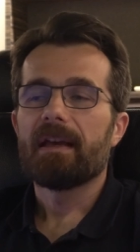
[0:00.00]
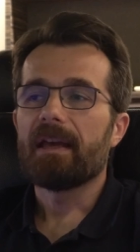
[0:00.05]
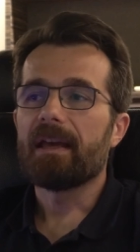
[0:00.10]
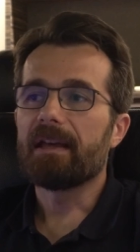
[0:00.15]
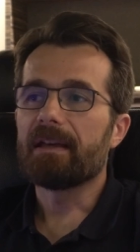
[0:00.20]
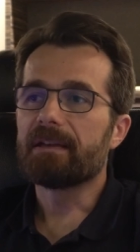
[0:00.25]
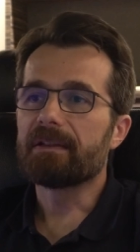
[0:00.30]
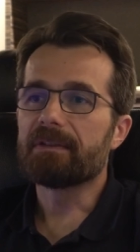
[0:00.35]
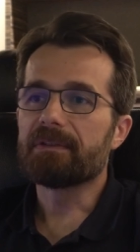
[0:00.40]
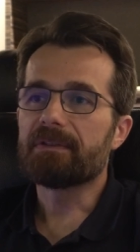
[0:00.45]

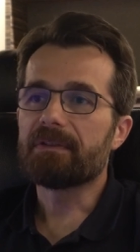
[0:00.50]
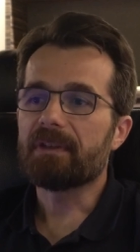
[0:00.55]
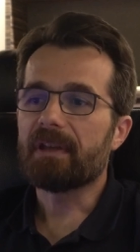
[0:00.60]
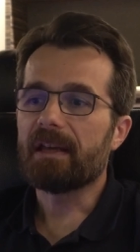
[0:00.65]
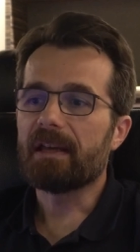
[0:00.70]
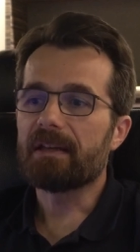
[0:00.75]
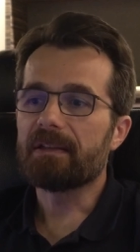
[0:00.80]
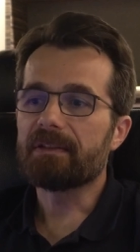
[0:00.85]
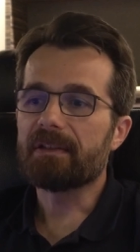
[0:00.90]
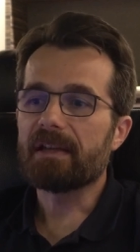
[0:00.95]
And,
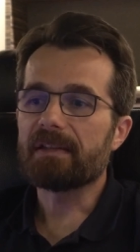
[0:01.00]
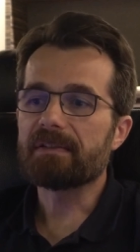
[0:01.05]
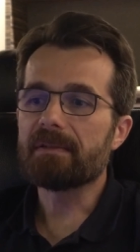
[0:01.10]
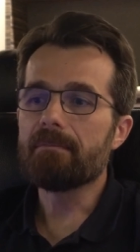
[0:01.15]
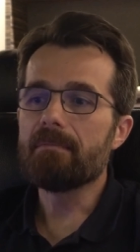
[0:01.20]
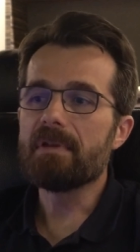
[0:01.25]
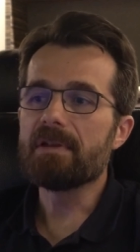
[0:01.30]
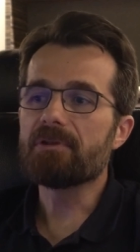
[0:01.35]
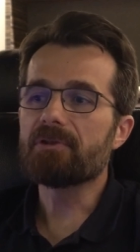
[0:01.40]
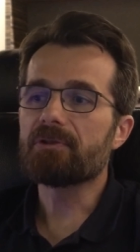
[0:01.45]
and as I
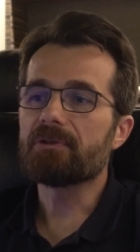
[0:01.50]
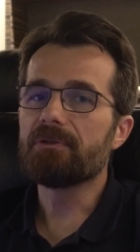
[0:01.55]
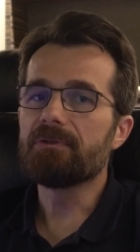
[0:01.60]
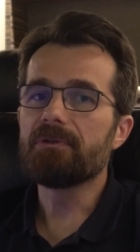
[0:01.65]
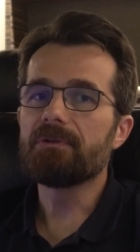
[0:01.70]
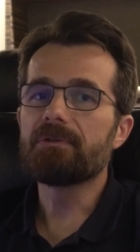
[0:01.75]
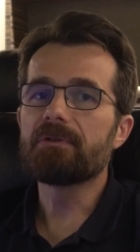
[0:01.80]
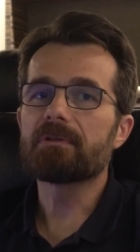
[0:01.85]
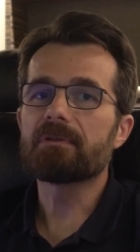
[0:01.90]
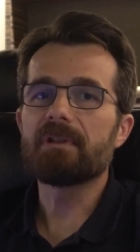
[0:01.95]

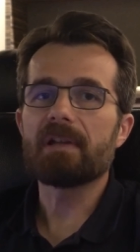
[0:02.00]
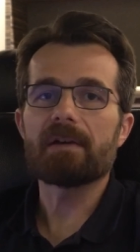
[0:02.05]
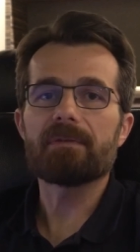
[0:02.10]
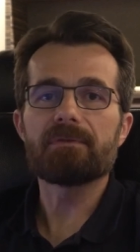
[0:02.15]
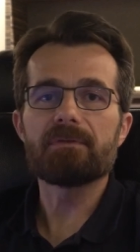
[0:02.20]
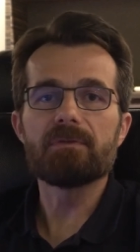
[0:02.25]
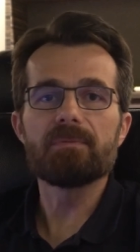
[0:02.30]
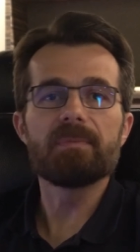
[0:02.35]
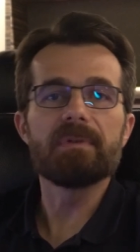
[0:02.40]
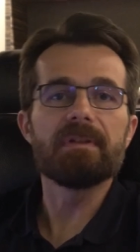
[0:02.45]
mentioned, you don't
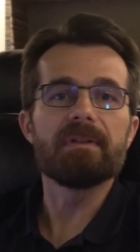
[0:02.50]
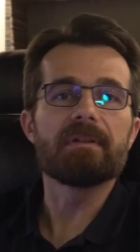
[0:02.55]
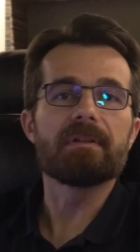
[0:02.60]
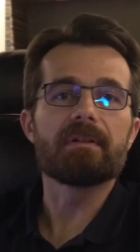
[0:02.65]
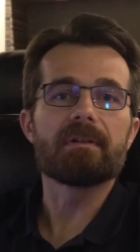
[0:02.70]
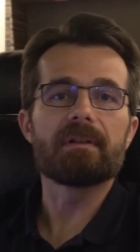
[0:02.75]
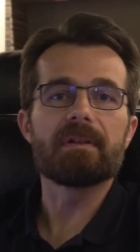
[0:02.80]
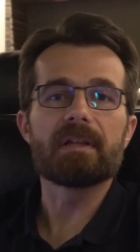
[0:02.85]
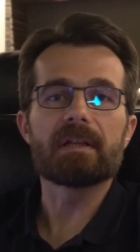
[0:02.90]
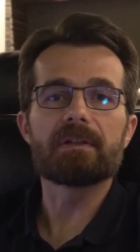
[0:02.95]
have to be
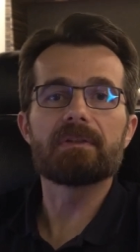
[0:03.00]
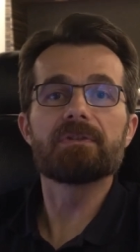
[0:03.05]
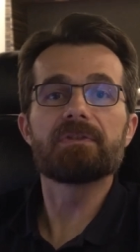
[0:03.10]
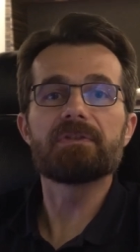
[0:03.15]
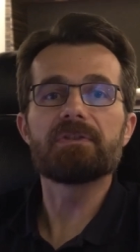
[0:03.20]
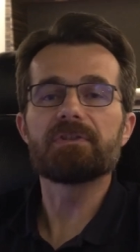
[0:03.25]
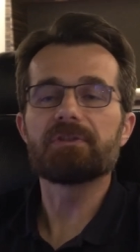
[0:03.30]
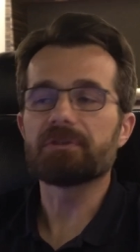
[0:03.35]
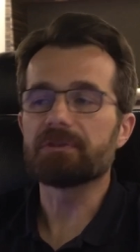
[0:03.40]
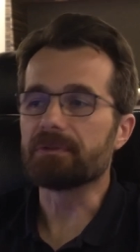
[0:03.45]
uh, an
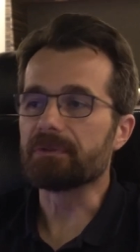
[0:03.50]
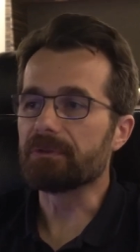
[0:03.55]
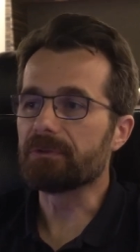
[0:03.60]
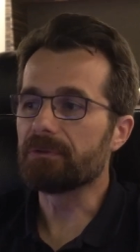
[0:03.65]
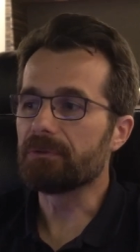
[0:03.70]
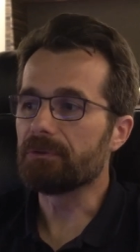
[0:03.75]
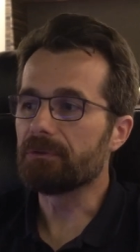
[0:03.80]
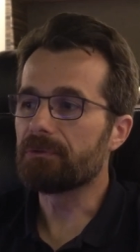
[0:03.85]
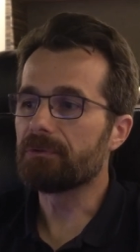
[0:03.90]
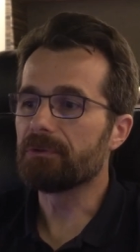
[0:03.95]
acoustician
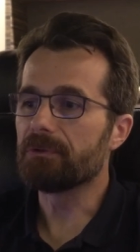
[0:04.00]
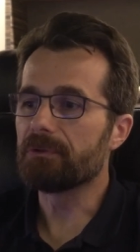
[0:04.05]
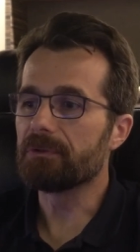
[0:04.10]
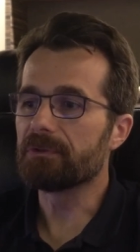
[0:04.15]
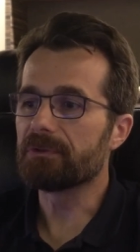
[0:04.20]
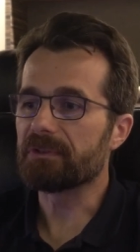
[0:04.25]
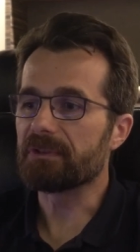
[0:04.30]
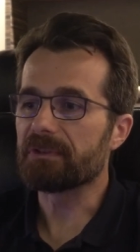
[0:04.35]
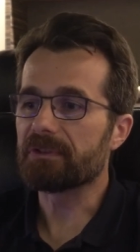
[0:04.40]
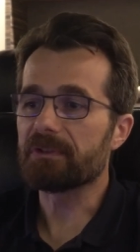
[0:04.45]
to, to
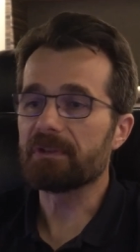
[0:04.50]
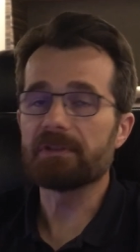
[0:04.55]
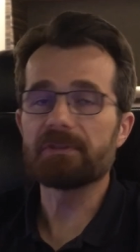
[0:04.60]
use it.